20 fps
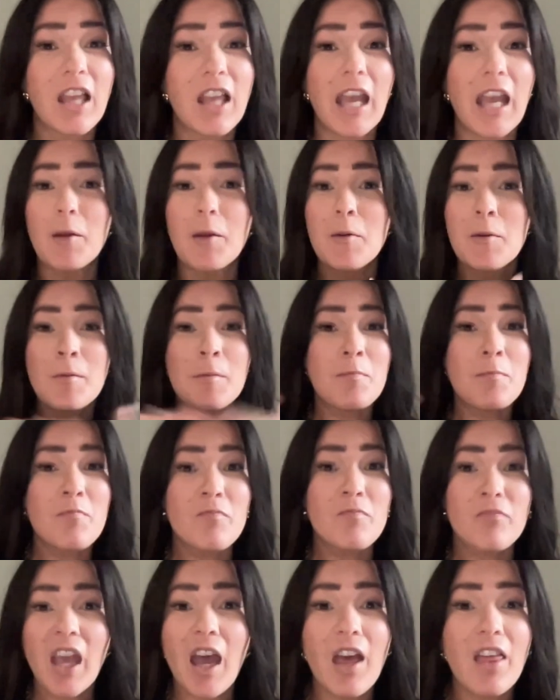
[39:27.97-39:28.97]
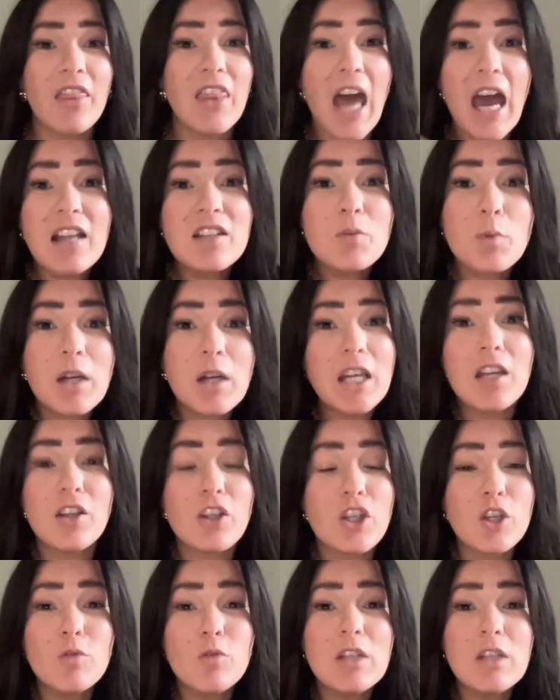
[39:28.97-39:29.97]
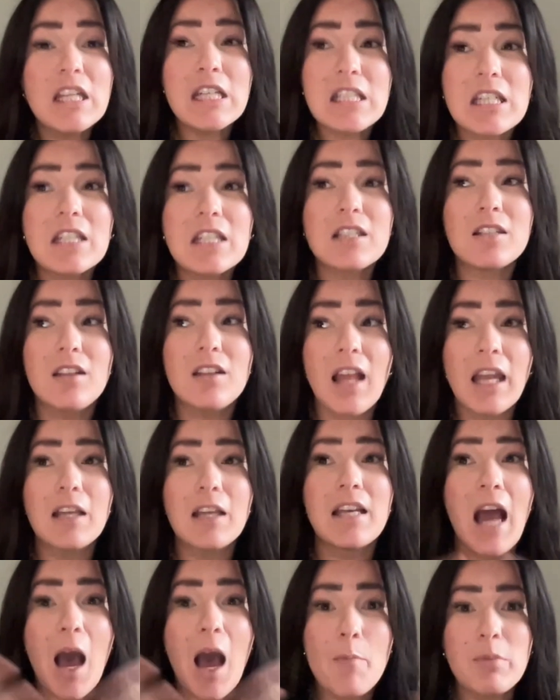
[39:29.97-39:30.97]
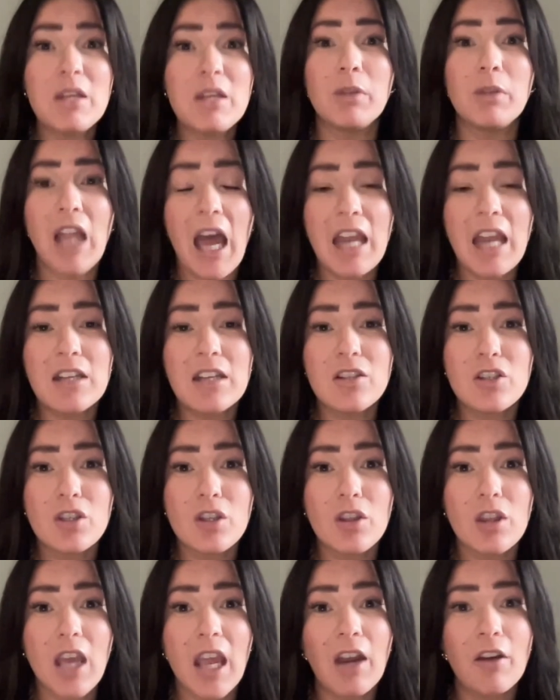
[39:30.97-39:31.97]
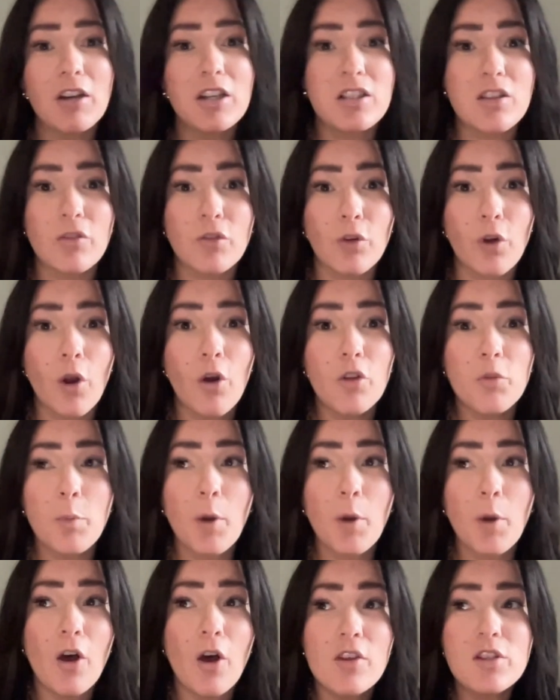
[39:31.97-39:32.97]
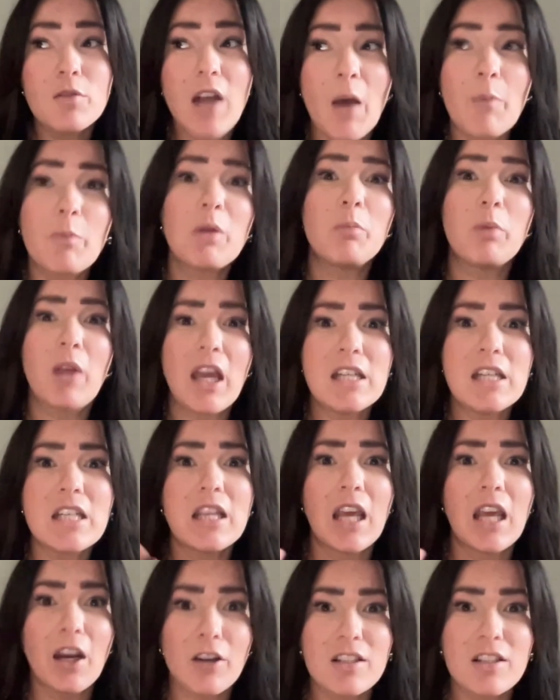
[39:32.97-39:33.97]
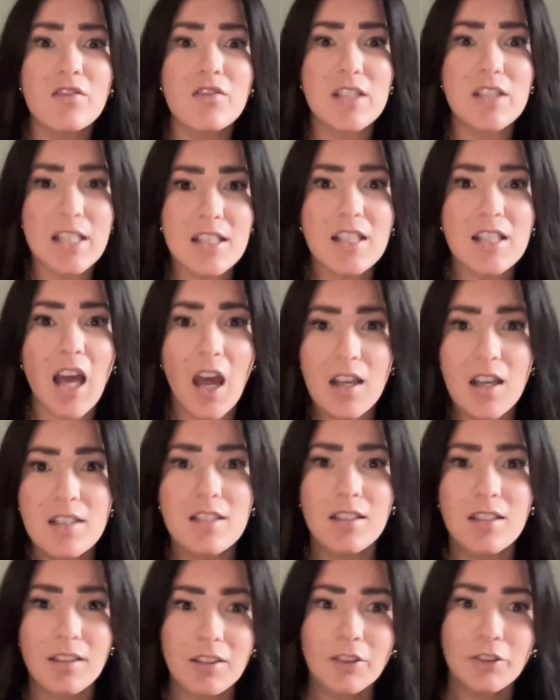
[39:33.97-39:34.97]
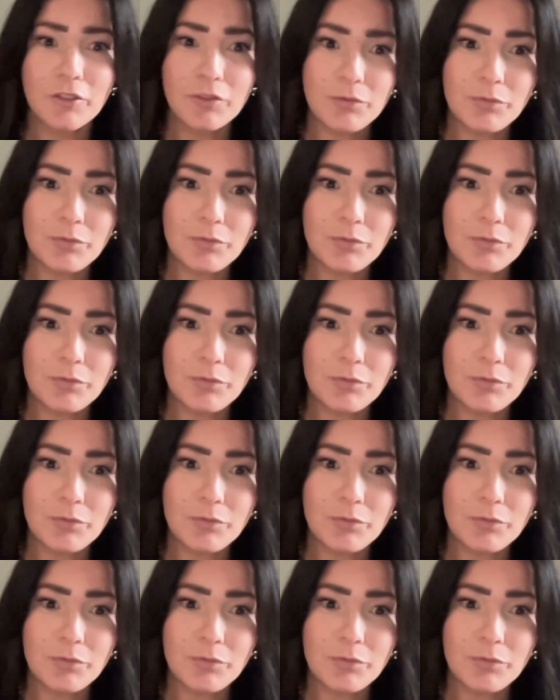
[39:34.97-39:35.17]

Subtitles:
Like that's what you need to like not be blind to the areas of growth, but also not be blind to the areas of success.